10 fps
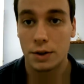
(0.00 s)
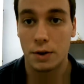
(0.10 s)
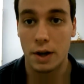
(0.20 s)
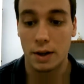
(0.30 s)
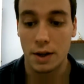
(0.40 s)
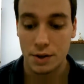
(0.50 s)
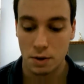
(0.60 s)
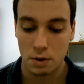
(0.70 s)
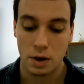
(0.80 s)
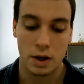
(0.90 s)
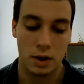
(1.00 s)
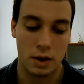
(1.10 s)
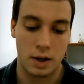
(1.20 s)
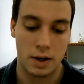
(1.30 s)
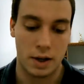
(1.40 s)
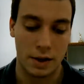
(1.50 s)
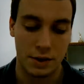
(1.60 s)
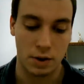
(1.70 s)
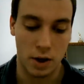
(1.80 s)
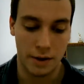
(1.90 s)
So yeah, let's go ahead
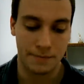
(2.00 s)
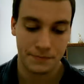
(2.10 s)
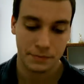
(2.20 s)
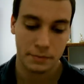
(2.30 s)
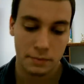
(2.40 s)
and get started.